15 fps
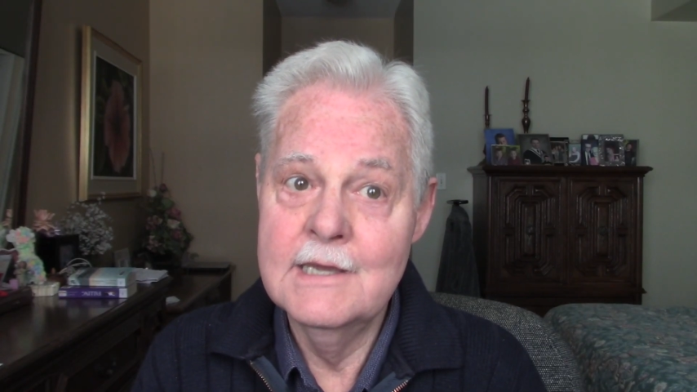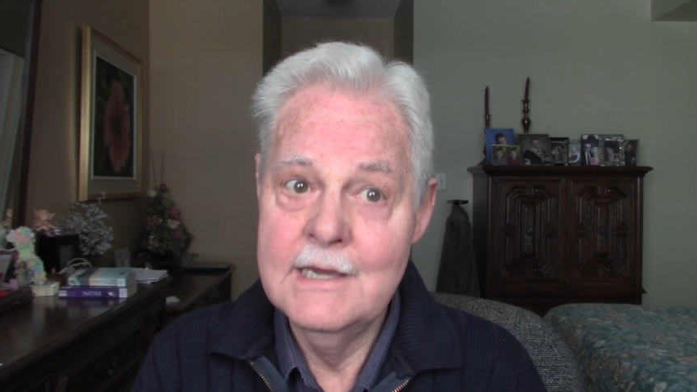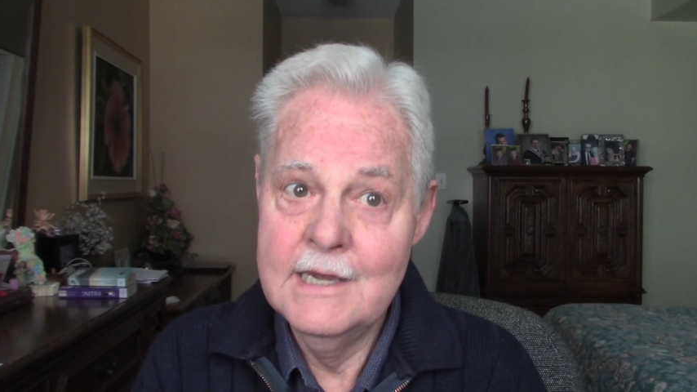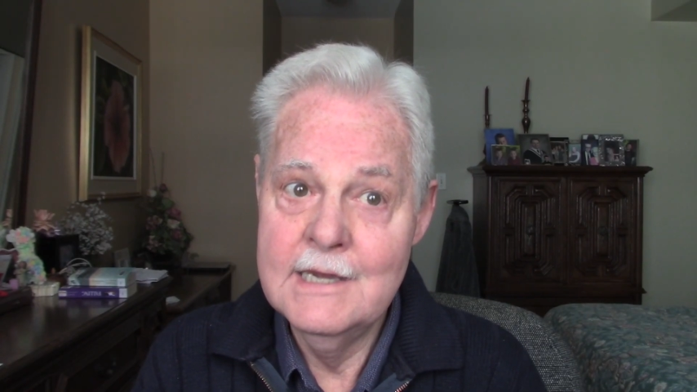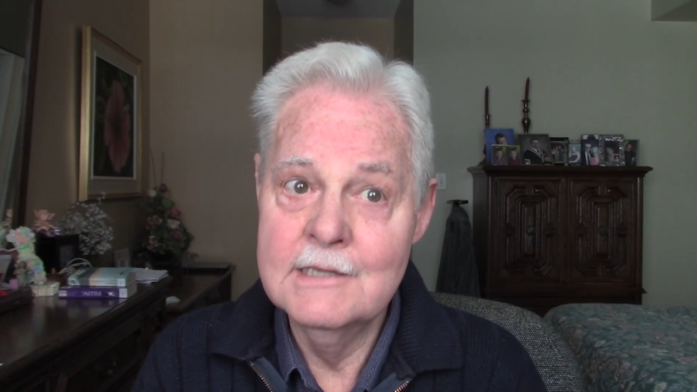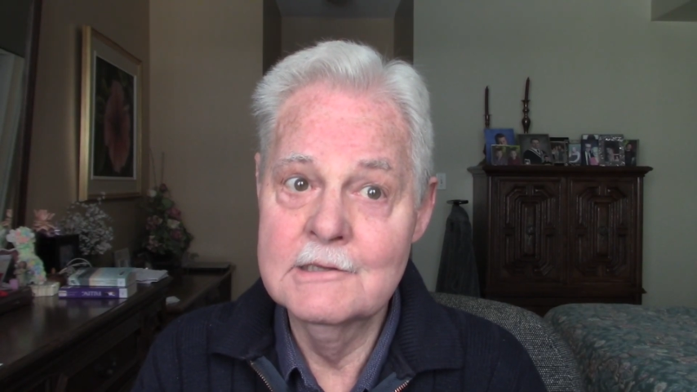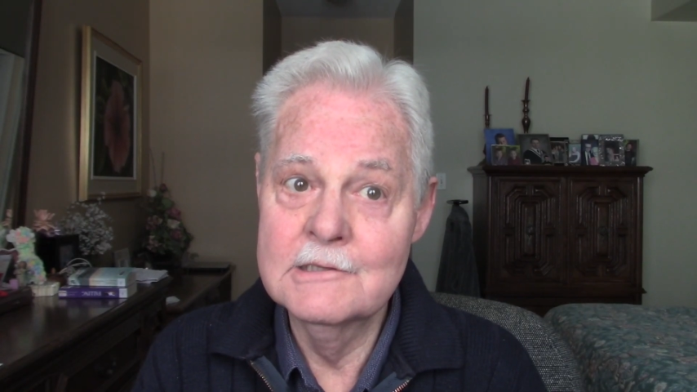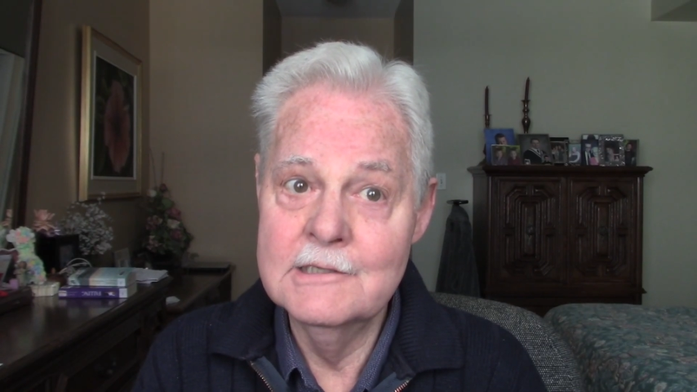
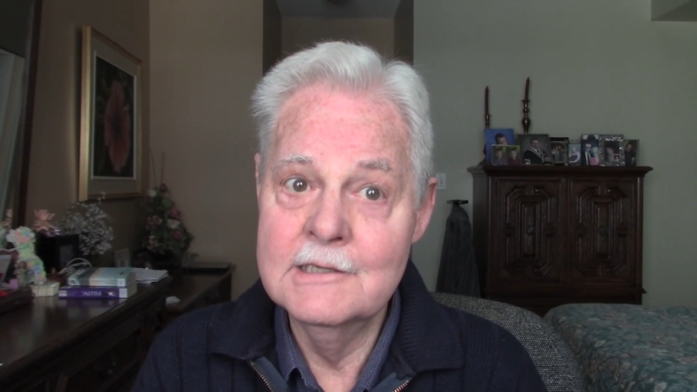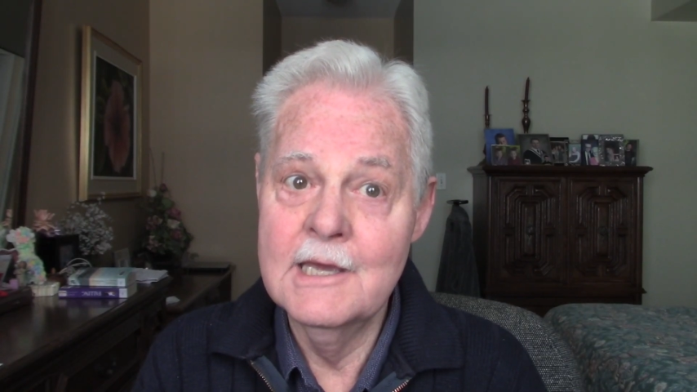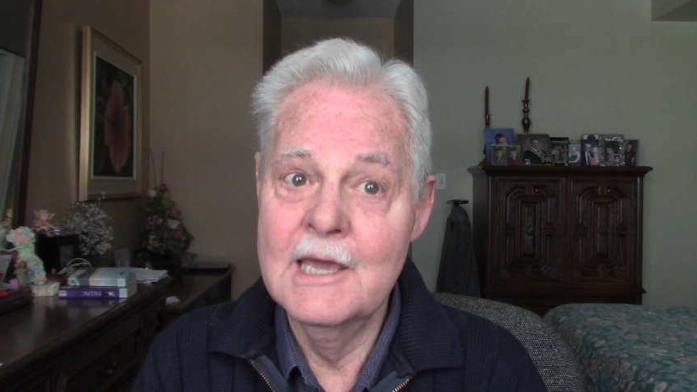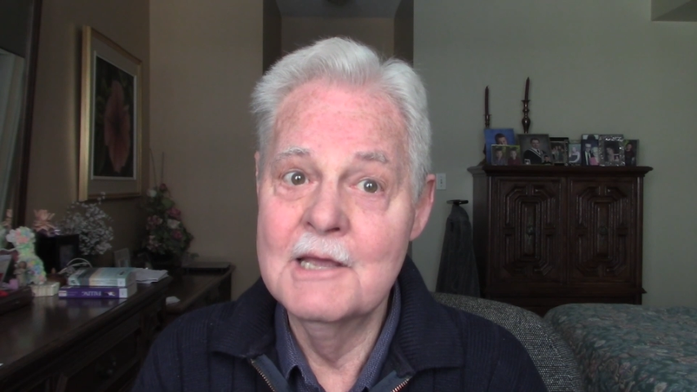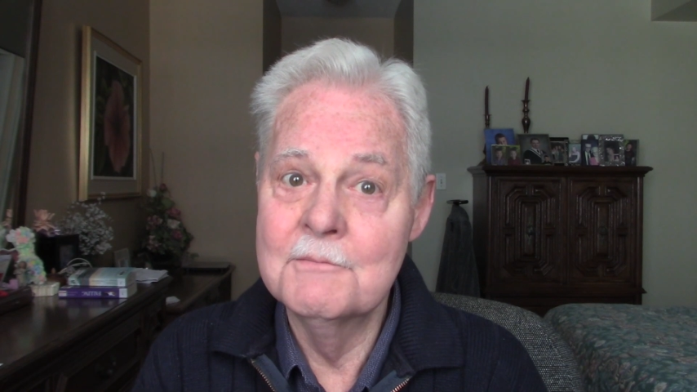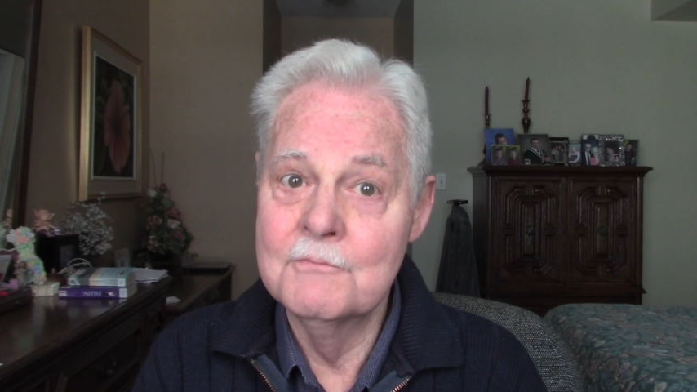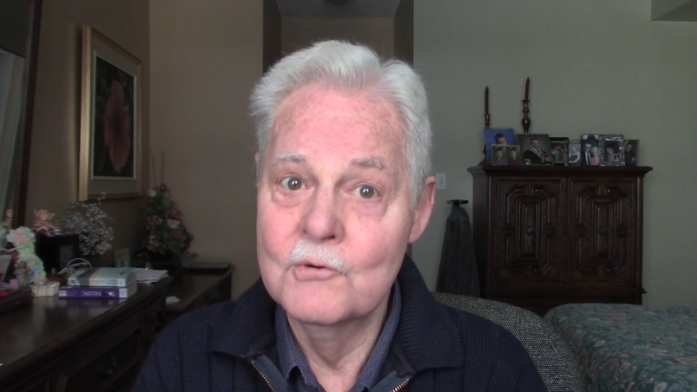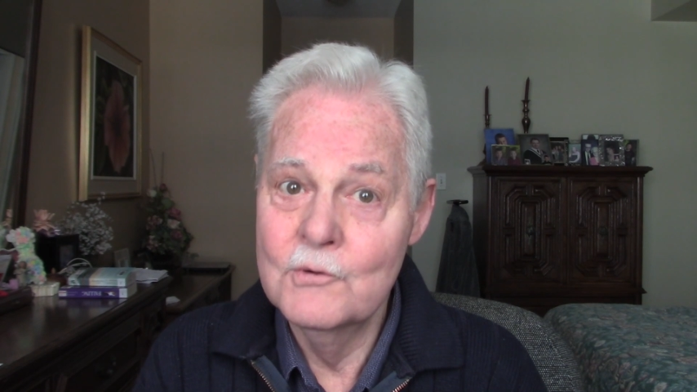handling
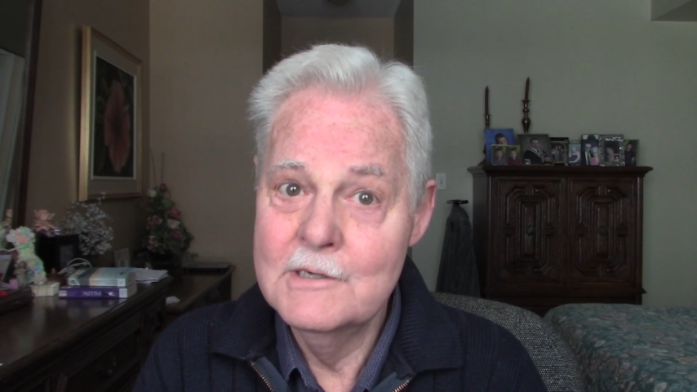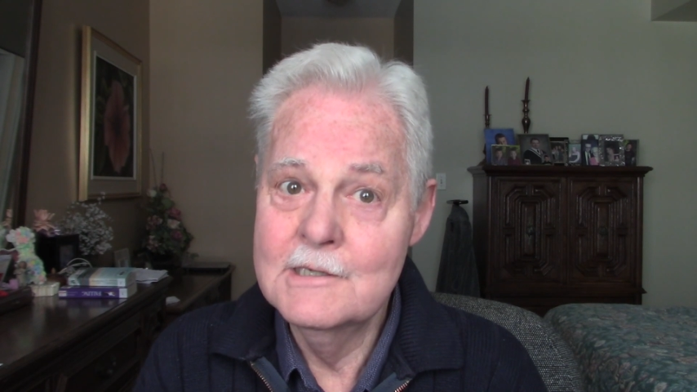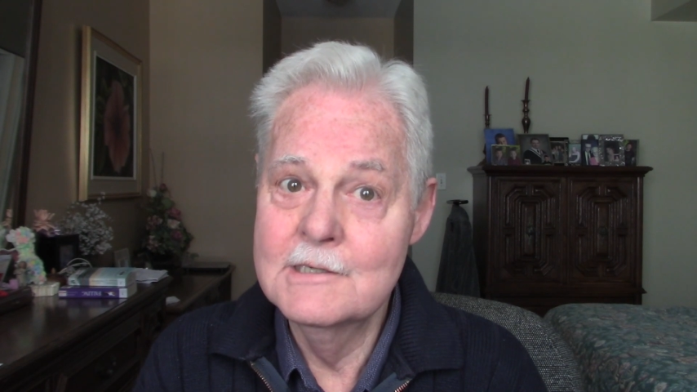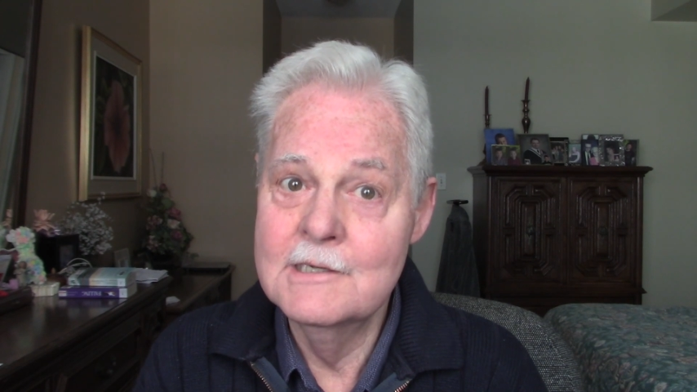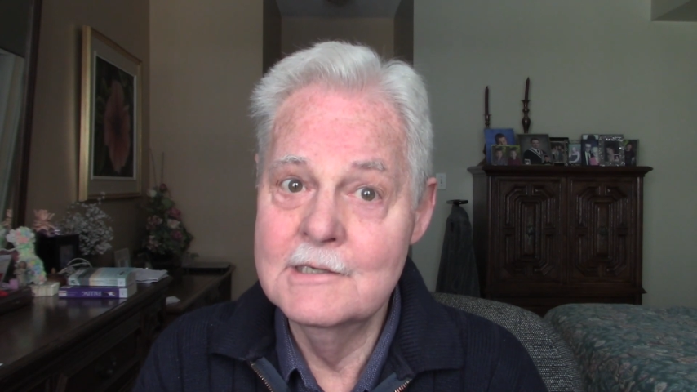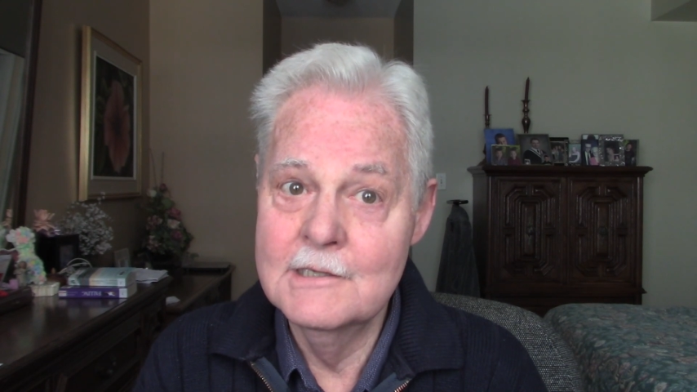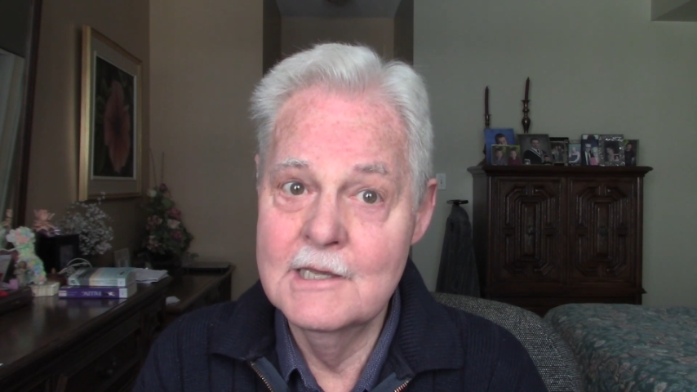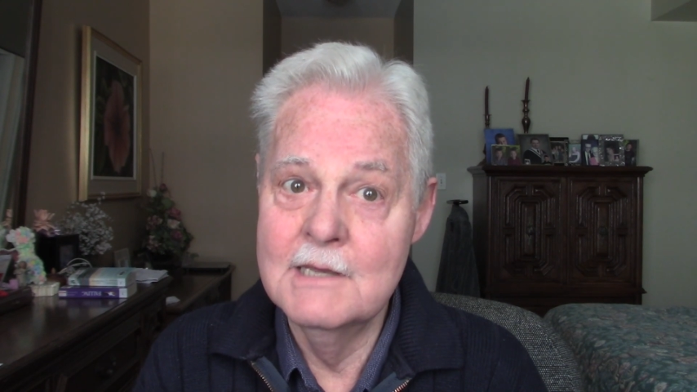and
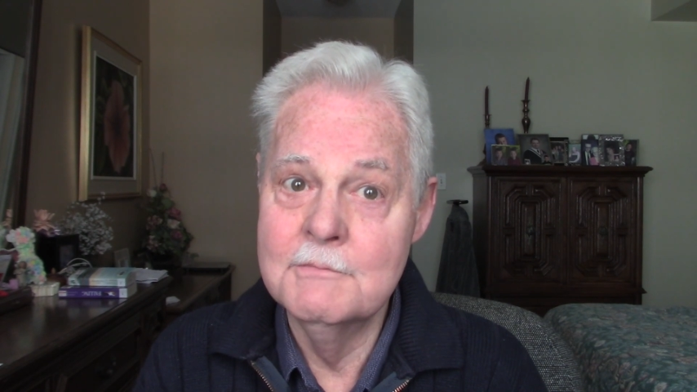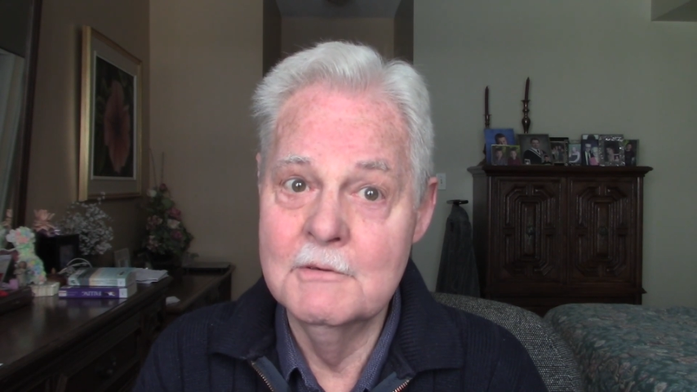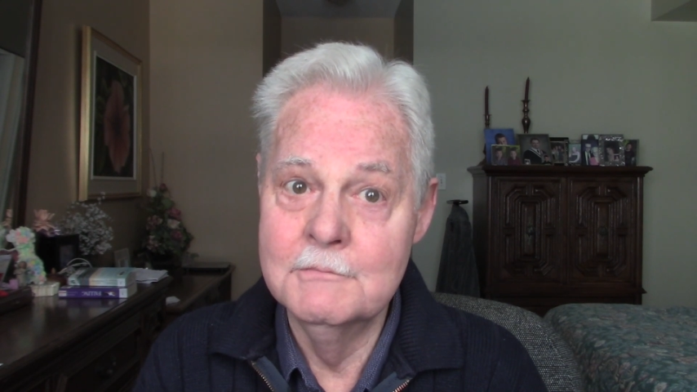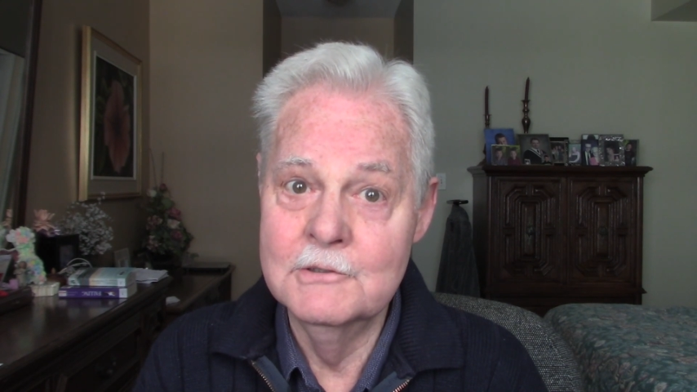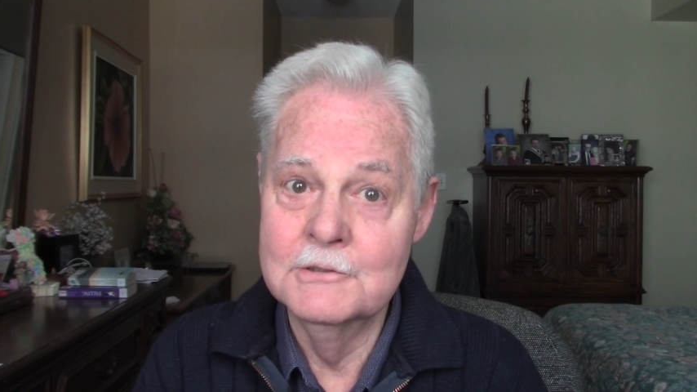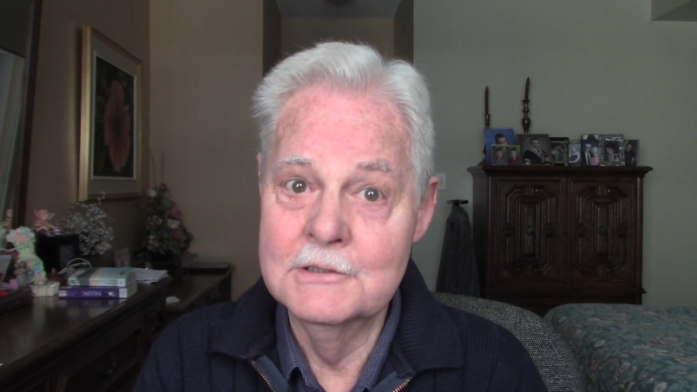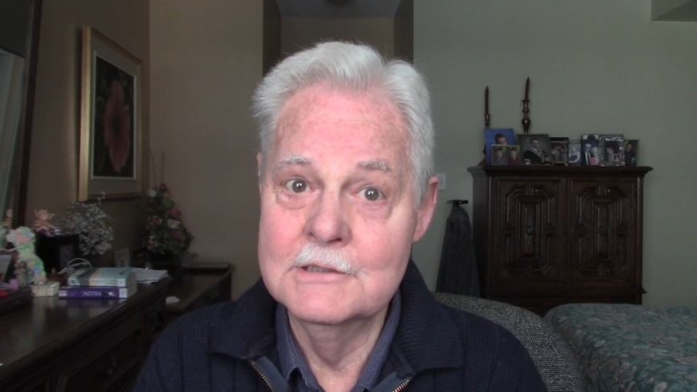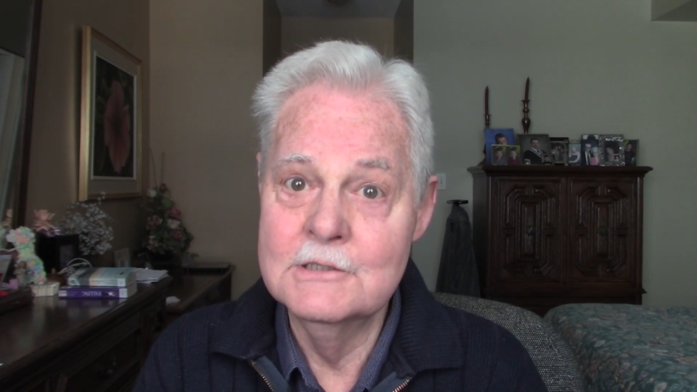braking
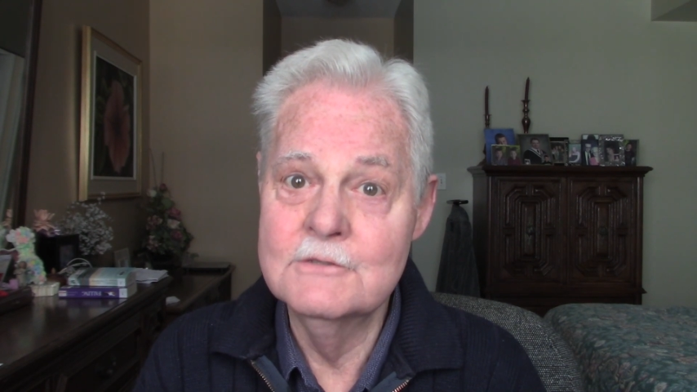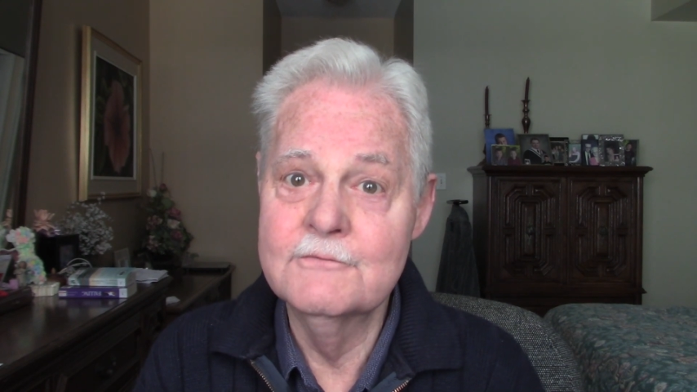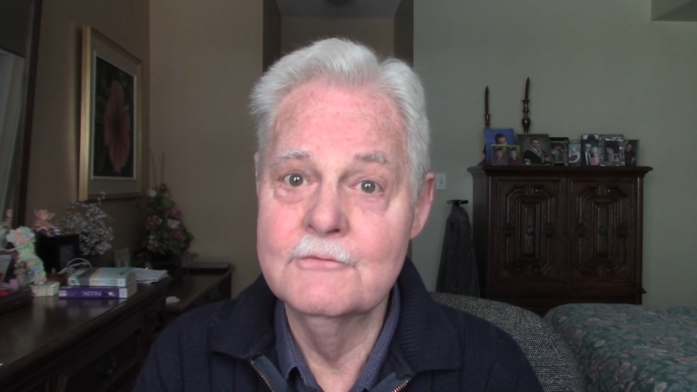capabilities